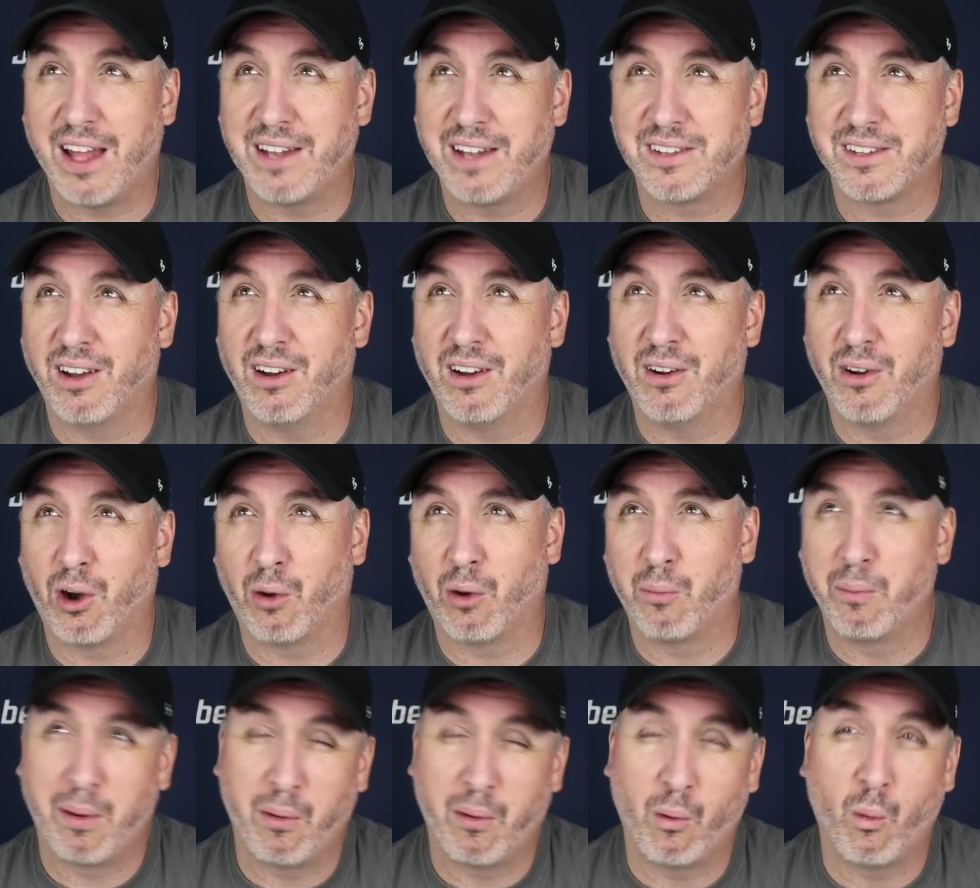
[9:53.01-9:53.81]
That's
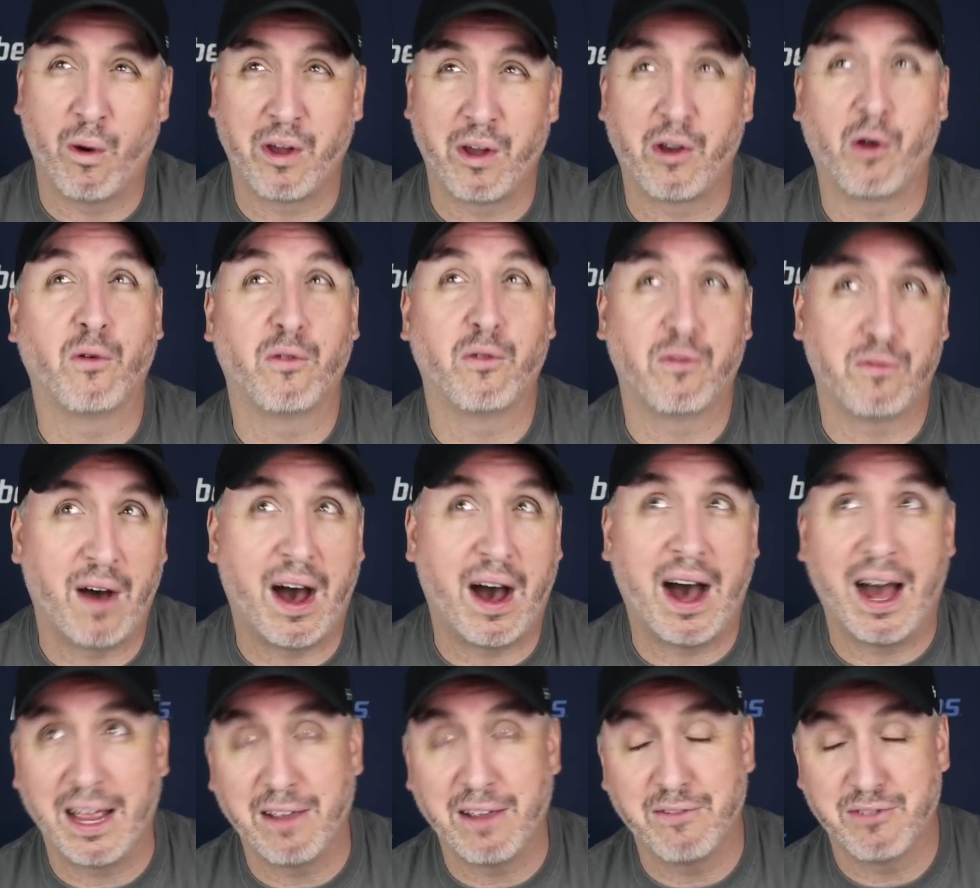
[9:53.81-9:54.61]
our maybe
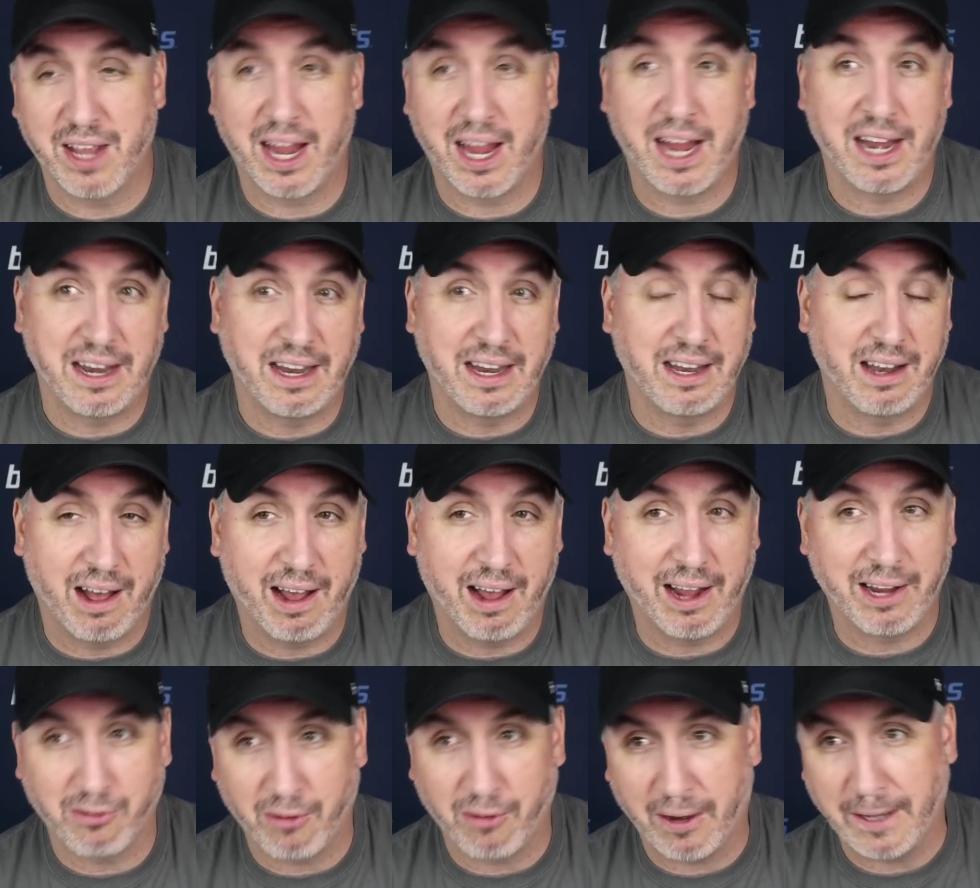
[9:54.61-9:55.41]

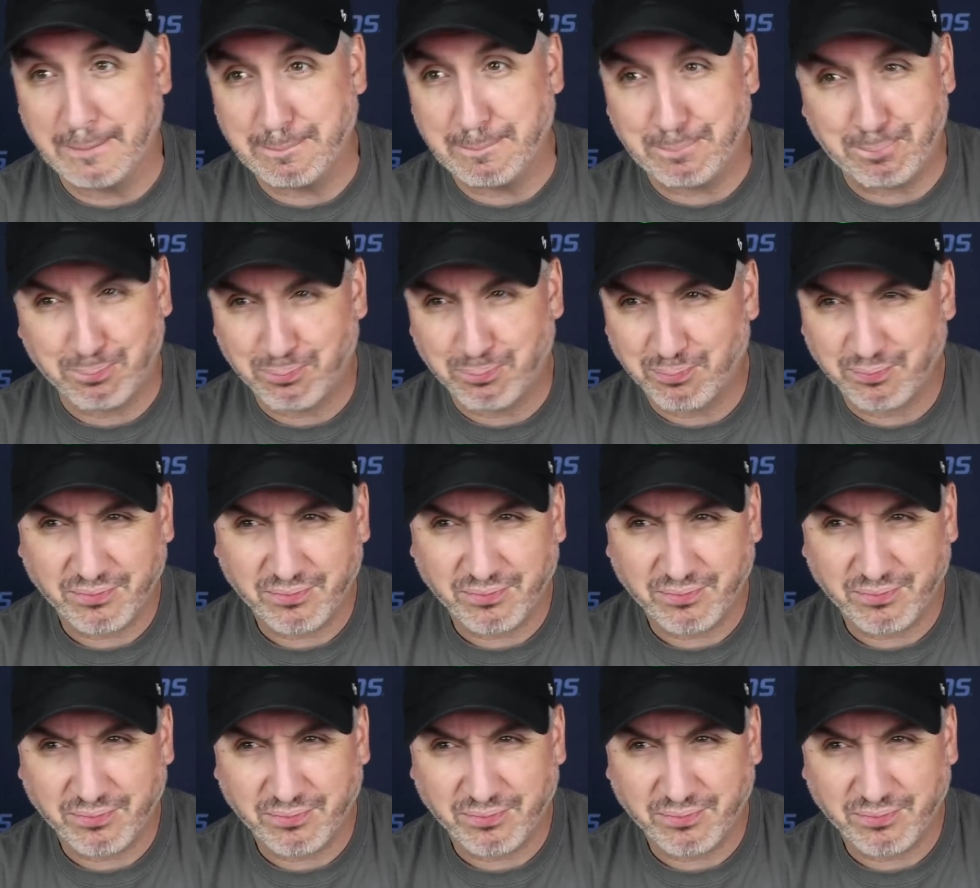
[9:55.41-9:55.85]
105-89, right?